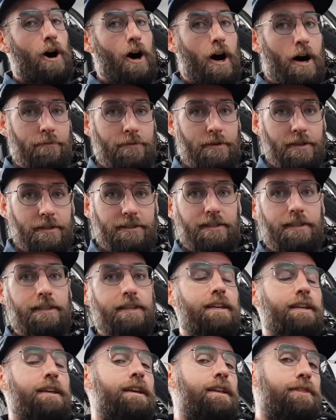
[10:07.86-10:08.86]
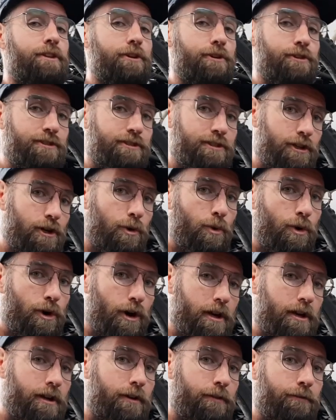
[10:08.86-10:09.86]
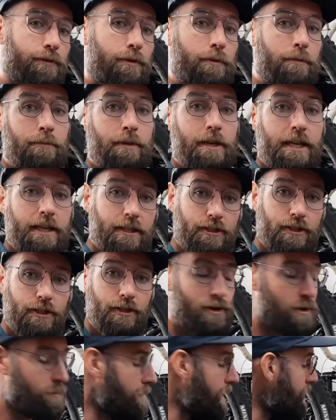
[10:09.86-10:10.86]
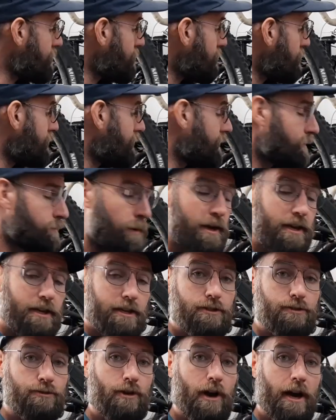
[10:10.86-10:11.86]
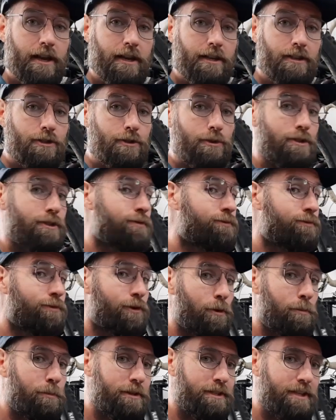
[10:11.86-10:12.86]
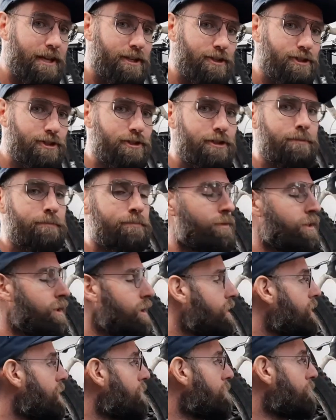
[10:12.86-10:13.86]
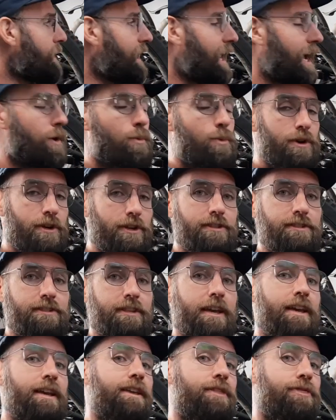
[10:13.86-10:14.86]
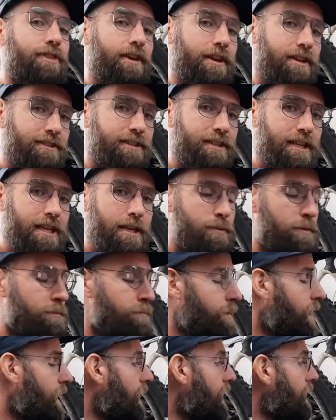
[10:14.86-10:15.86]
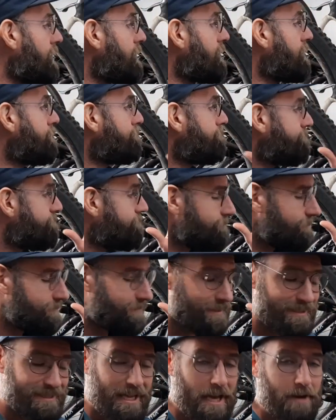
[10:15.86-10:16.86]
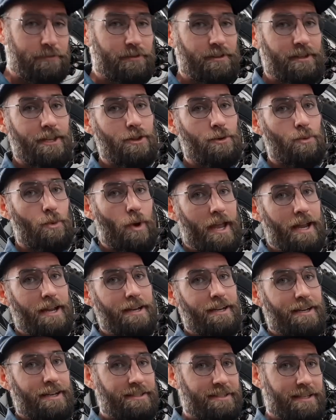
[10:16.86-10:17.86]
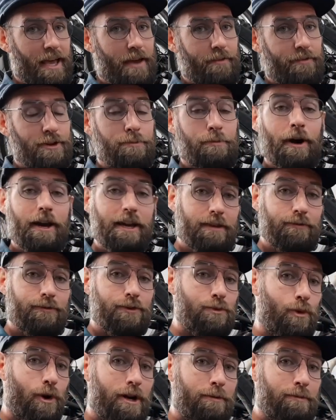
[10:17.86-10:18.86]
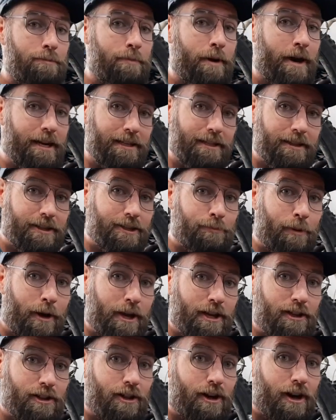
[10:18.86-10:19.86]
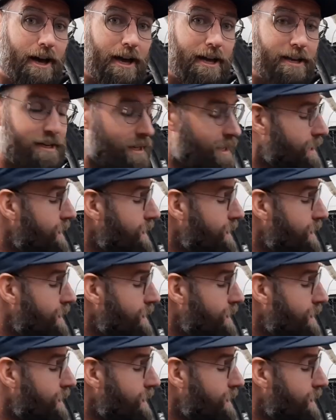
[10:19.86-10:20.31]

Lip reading: Obviously, there's still work for me to do to make sure that this bike is riding to its full potential, but I will say things to keep in mind. Definitely the weight. It is a heavier bike. If you want to be pedaling this bike a lot,